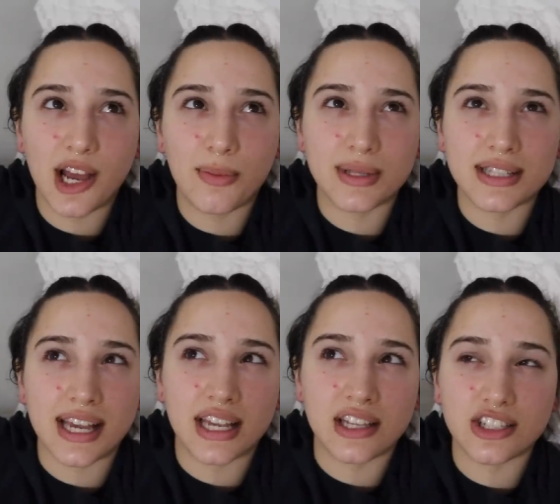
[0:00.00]
I hope it's
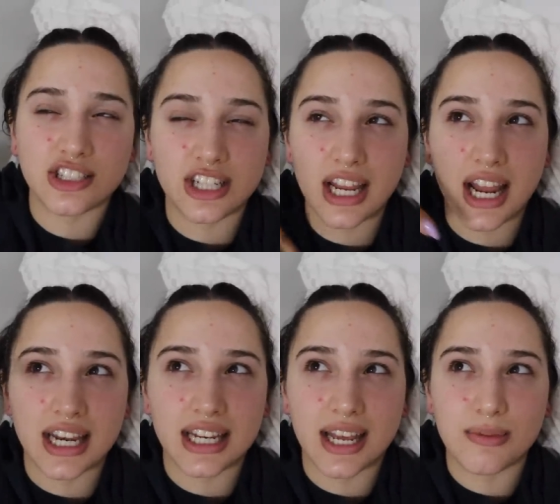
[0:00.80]
like shit
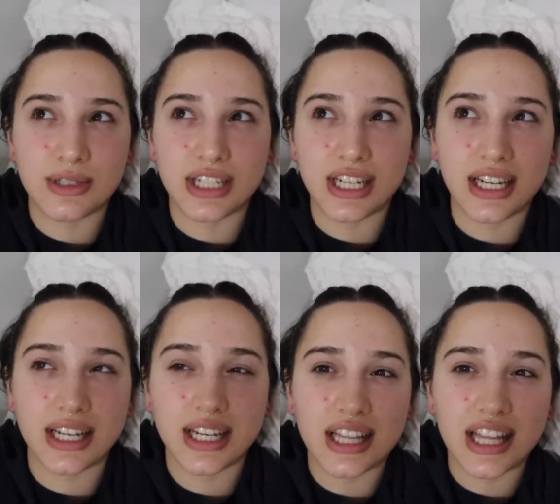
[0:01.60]
and kimchi,
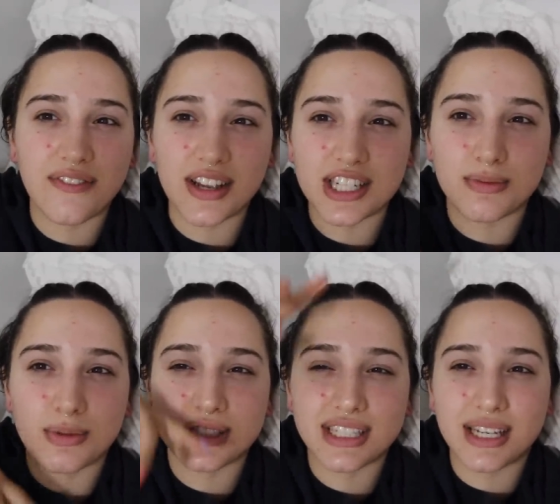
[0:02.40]
like
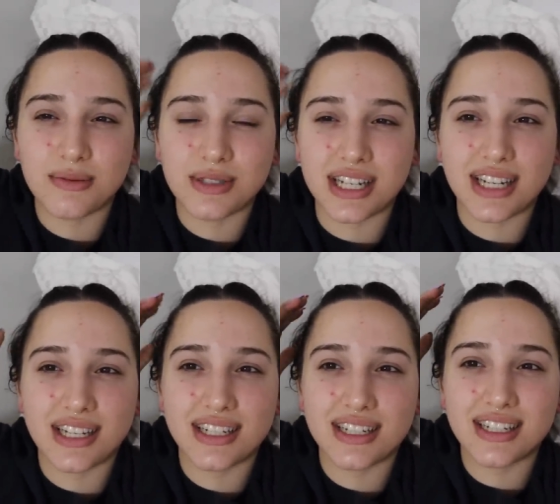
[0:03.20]
vegetables and
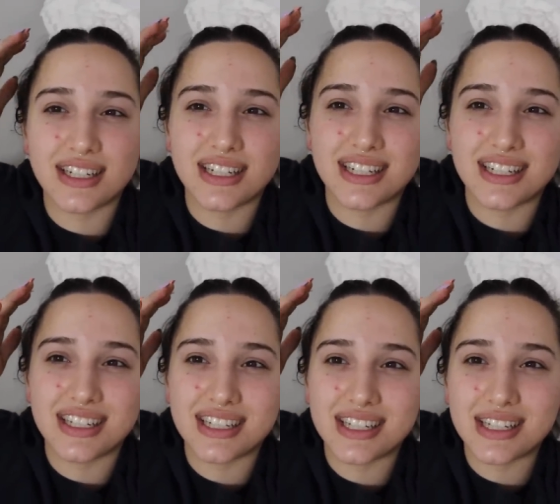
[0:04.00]
kimchi.
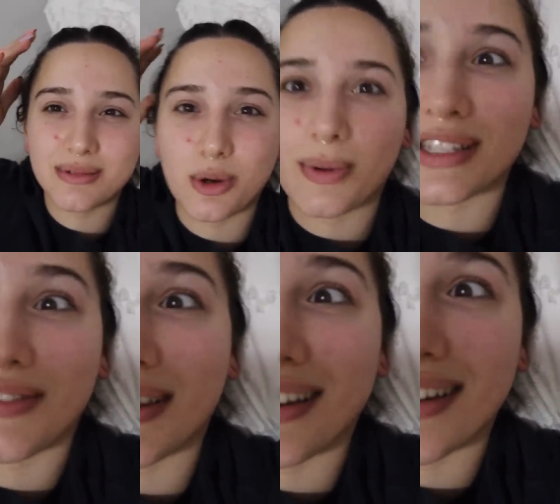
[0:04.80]
But we're about
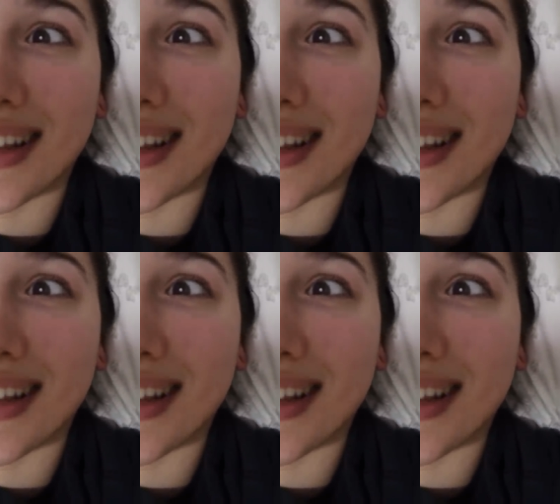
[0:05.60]
to find out, I